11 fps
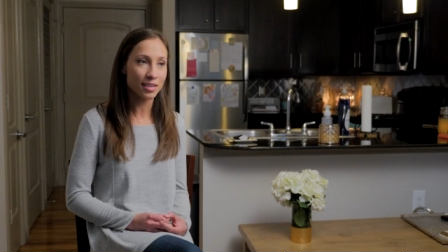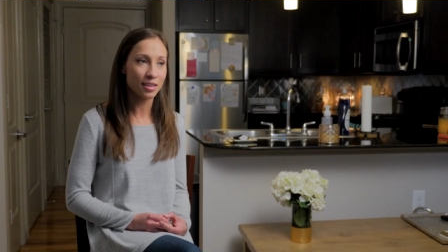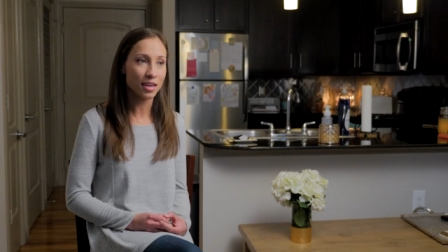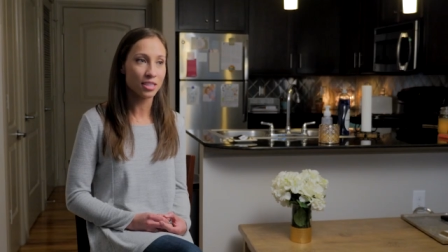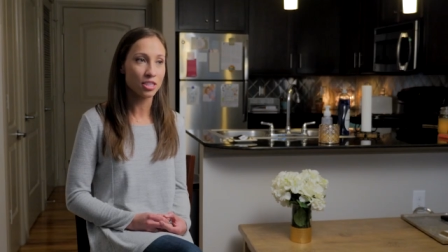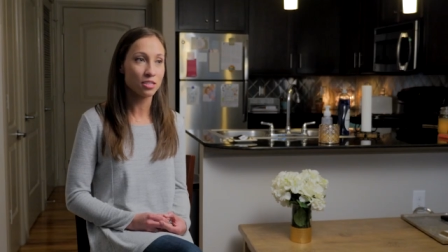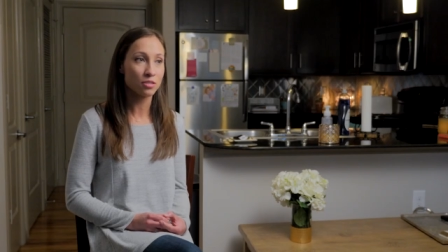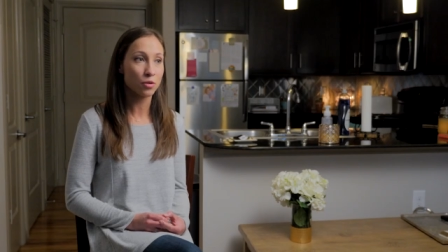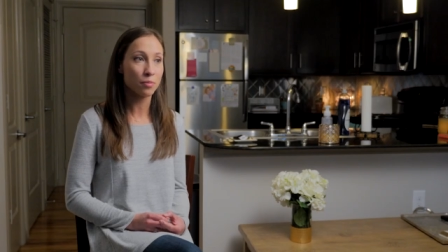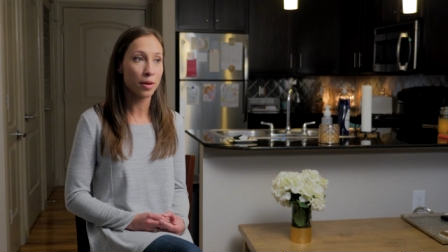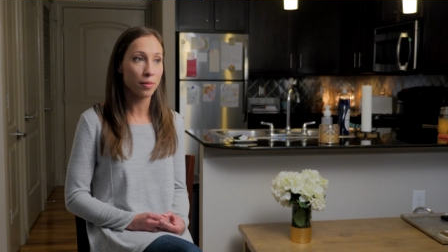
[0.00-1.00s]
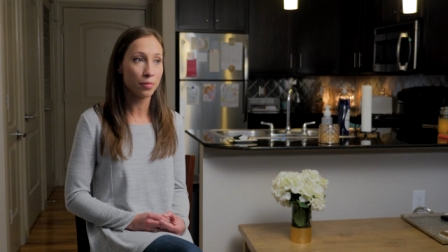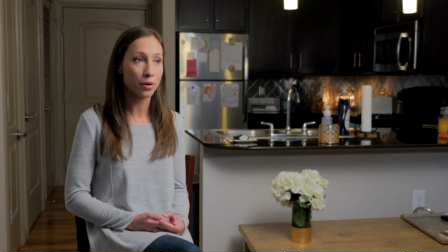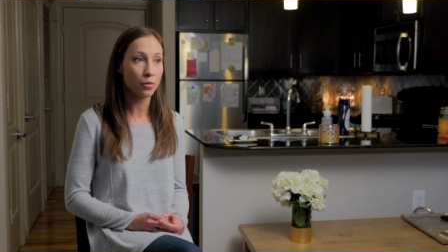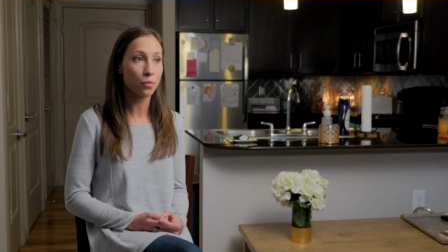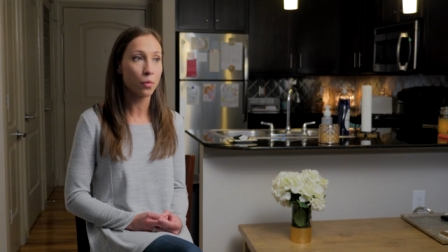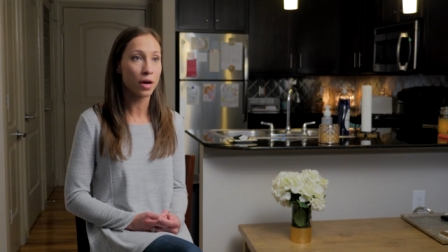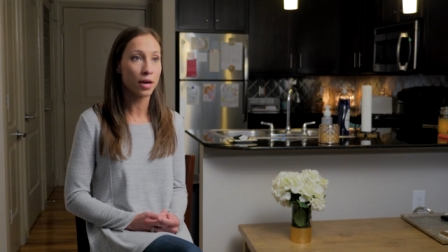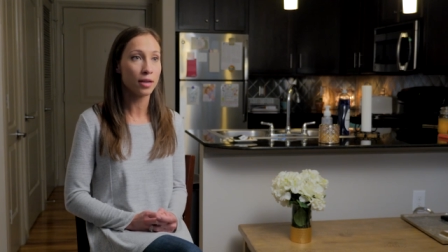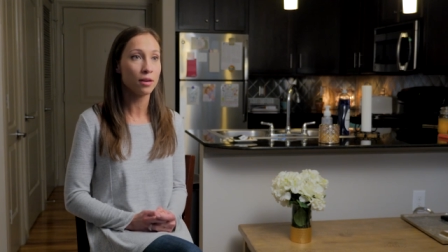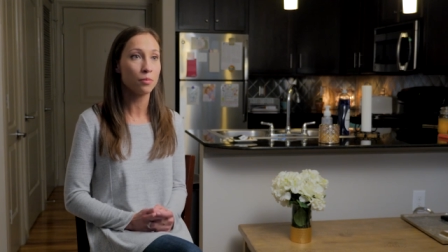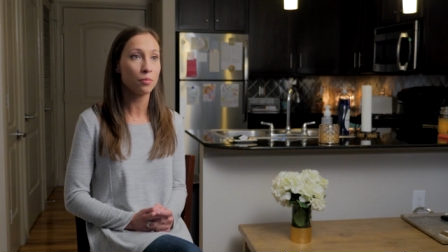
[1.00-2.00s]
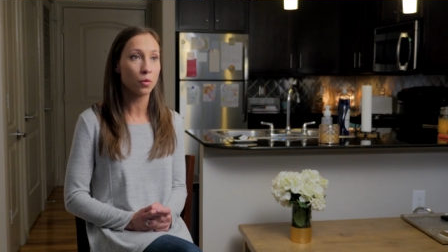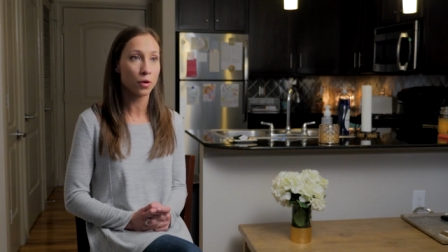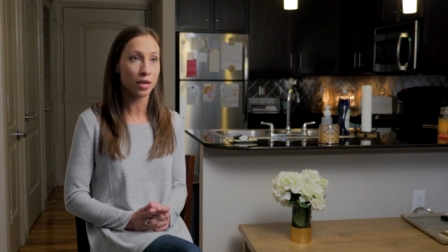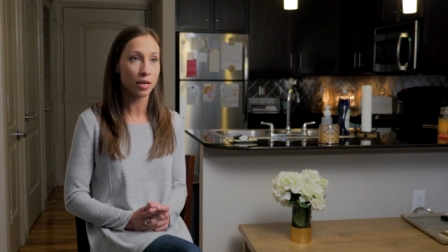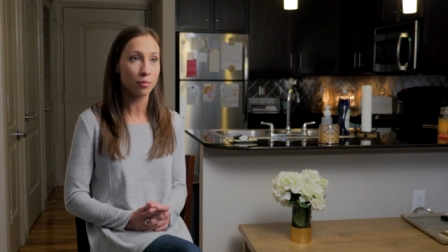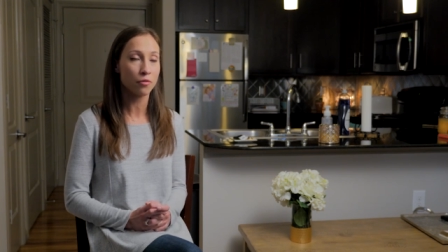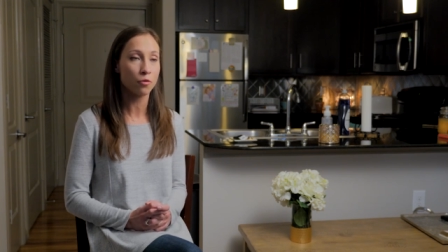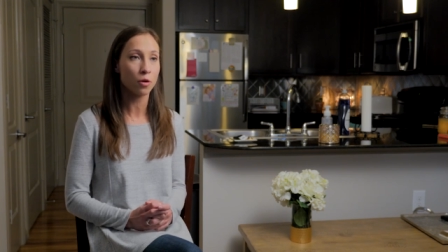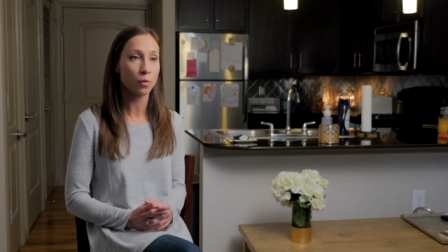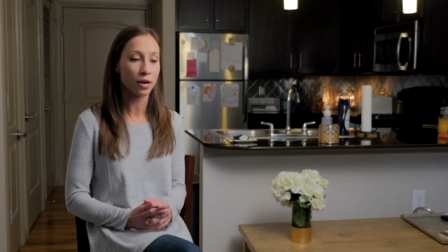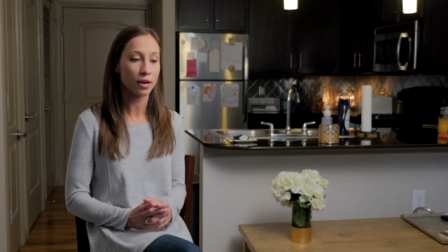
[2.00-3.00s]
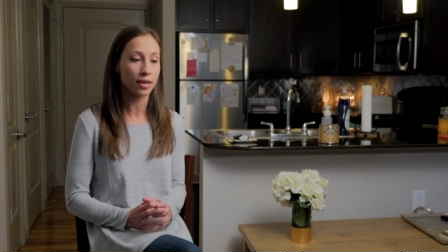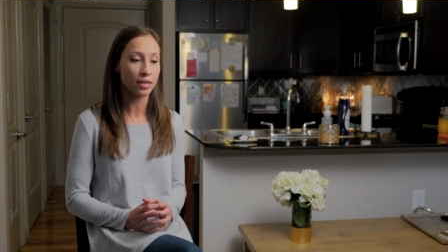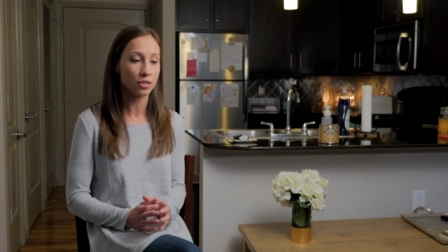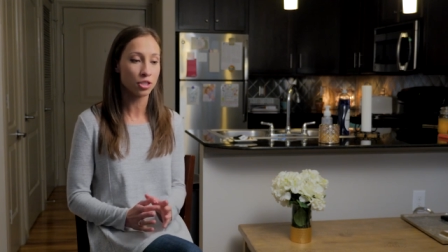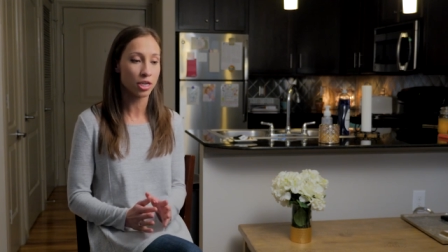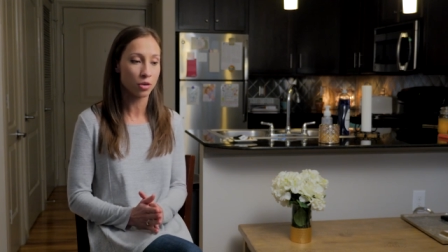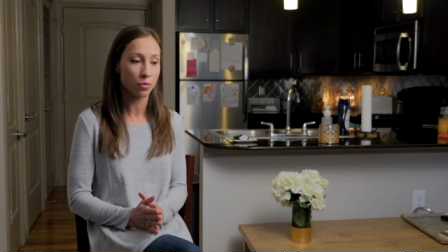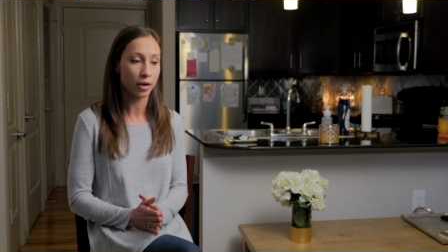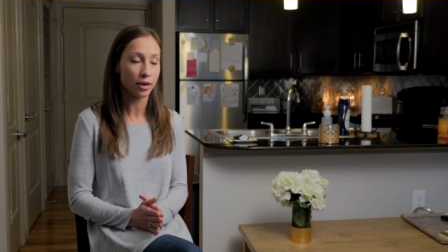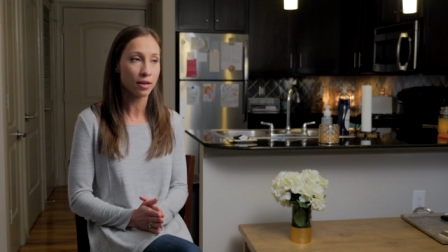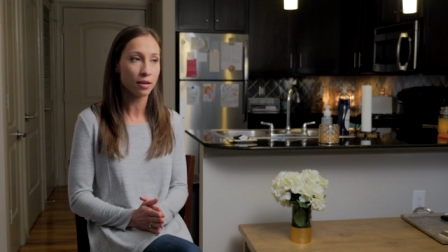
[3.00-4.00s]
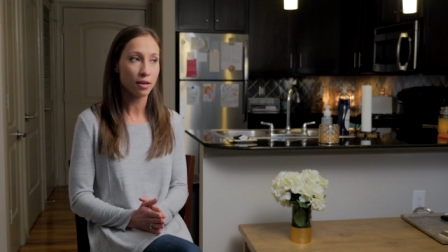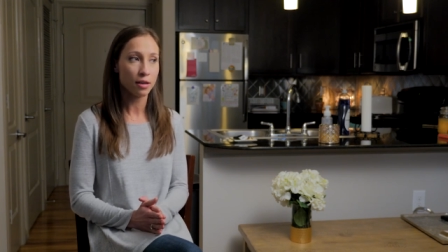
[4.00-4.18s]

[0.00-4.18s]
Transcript: And I just remember one morning before work in January,